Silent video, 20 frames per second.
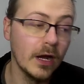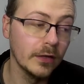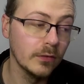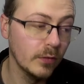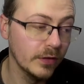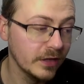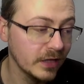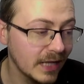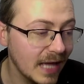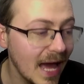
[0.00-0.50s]
Once
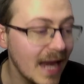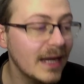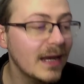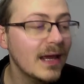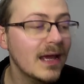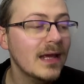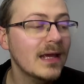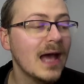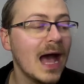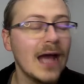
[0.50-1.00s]
again,
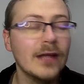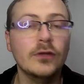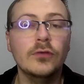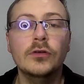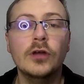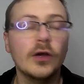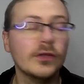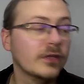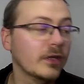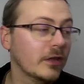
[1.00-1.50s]
I do
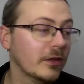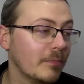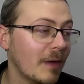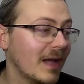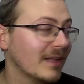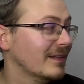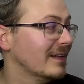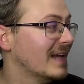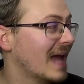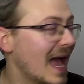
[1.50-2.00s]
not expect
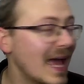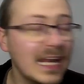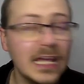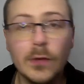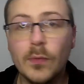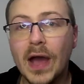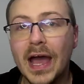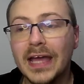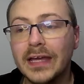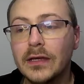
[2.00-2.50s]
in any
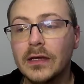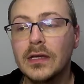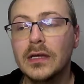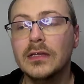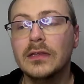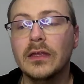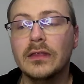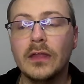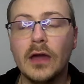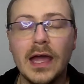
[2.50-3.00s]
way
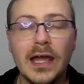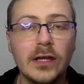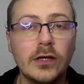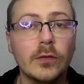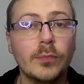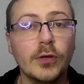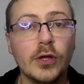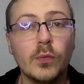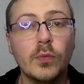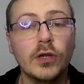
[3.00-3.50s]
that the
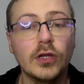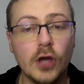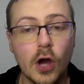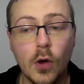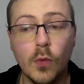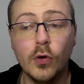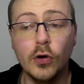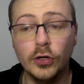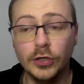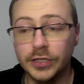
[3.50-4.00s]
AEW will go
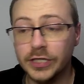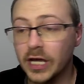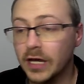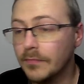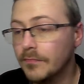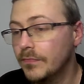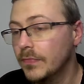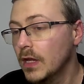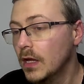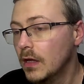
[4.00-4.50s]
under.
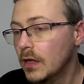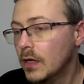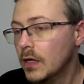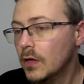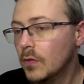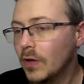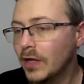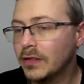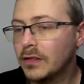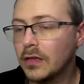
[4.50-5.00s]

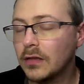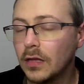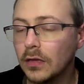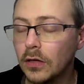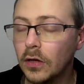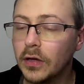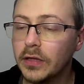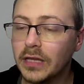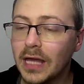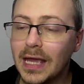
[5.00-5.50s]
One says, as long
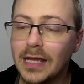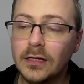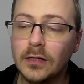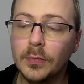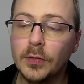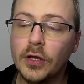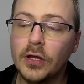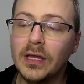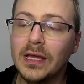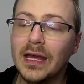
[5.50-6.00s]
as AEW
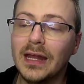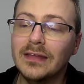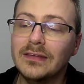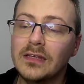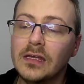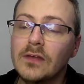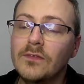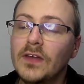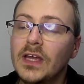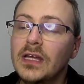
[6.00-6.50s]
can get a
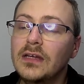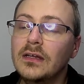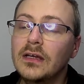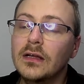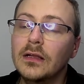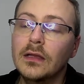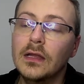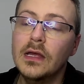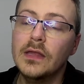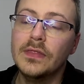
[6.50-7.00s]
TV
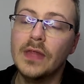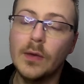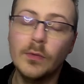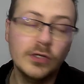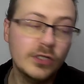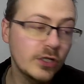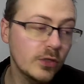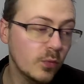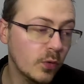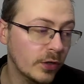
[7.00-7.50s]
deal, that would do
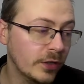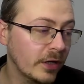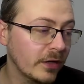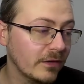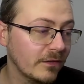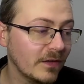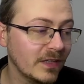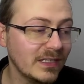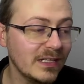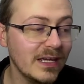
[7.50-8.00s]
wonders for
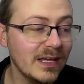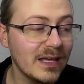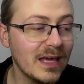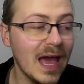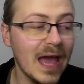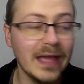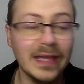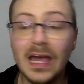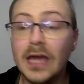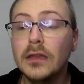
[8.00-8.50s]
TK.
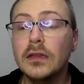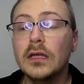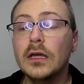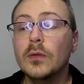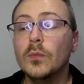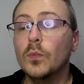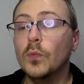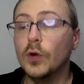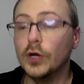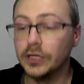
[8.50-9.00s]
Yes, it
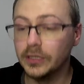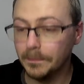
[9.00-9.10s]
would.